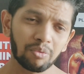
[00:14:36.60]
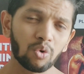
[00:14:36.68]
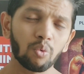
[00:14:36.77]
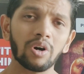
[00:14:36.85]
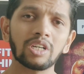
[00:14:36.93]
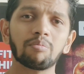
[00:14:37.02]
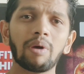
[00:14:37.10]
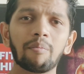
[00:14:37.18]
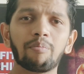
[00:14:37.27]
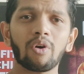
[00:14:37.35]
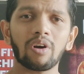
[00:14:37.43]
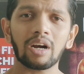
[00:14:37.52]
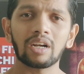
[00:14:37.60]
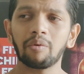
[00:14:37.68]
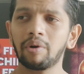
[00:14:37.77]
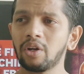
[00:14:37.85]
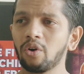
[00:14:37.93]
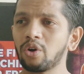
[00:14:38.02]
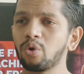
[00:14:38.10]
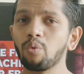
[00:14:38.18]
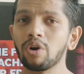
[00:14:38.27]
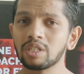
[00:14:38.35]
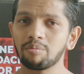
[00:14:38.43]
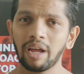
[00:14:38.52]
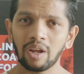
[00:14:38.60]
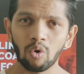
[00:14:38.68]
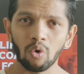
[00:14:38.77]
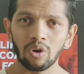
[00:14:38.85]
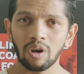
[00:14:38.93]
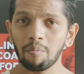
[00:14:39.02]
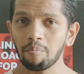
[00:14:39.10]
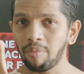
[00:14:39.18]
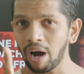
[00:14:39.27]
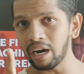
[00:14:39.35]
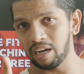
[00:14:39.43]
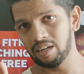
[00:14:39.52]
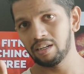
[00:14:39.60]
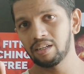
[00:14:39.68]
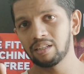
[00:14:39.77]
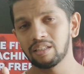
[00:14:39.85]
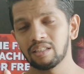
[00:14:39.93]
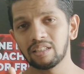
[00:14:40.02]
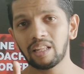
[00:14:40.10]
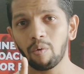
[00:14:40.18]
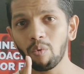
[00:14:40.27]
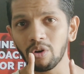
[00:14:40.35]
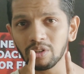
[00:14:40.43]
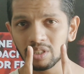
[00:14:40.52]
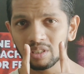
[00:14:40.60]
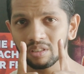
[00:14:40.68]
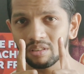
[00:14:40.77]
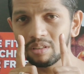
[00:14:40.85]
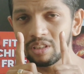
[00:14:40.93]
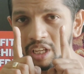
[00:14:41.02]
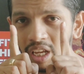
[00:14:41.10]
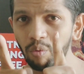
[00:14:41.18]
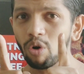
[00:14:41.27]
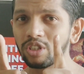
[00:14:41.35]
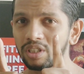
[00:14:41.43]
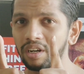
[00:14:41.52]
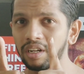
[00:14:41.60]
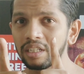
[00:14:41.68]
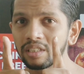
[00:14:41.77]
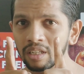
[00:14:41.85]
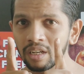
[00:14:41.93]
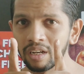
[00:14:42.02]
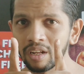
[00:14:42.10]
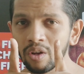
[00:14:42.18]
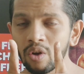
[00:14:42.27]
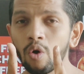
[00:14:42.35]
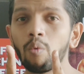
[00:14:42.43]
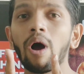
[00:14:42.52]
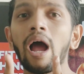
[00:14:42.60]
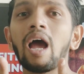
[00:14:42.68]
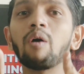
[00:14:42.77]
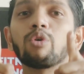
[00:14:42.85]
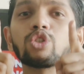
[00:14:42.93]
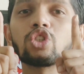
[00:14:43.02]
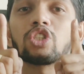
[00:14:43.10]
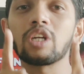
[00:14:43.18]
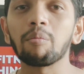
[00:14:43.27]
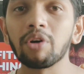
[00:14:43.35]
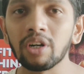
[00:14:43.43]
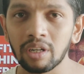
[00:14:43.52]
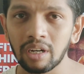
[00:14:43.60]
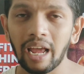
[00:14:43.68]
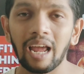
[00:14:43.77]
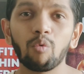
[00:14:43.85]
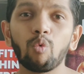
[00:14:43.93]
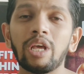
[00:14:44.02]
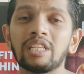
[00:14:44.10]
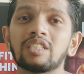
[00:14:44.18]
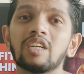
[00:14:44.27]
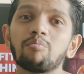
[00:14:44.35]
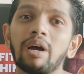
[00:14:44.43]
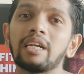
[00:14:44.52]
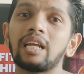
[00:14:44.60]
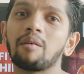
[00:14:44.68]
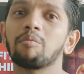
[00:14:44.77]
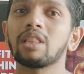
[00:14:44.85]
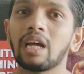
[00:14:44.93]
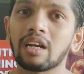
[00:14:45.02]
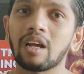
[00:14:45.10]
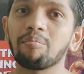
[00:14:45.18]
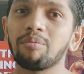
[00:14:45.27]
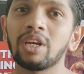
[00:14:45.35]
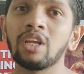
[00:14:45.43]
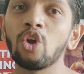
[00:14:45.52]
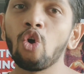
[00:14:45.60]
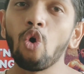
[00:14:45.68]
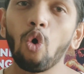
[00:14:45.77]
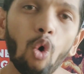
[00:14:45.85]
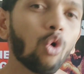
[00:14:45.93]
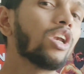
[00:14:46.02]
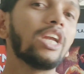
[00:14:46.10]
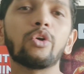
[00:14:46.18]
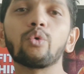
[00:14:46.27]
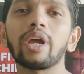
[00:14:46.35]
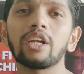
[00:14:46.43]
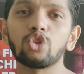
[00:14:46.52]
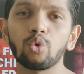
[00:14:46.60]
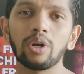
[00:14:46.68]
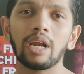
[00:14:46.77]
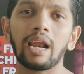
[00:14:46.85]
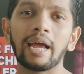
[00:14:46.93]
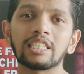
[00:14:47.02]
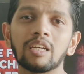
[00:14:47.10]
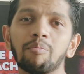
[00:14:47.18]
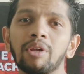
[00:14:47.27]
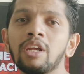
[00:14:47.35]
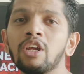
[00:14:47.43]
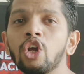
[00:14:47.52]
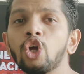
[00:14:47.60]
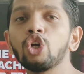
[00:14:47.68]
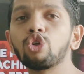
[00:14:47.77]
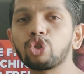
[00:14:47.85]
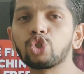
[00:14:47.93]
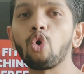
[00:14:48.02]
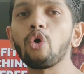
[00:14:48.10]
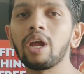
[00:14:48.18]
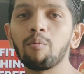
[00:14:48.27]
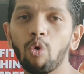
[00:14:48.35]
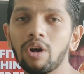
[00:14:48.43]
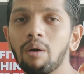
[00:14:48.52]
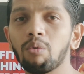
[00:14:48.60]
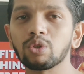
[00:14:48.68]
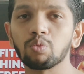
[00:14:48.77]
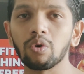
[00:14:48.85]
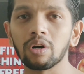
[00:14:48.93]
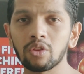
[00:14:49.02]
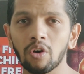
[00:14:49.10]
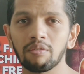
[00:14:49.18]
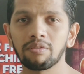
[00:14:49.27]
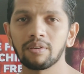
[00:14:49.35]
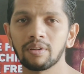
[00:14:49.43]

towards my productivity or towards my goal. But he was the reason why I was stubborn and wasted my time in that company only to get through in an IJP to show him what I was worth of.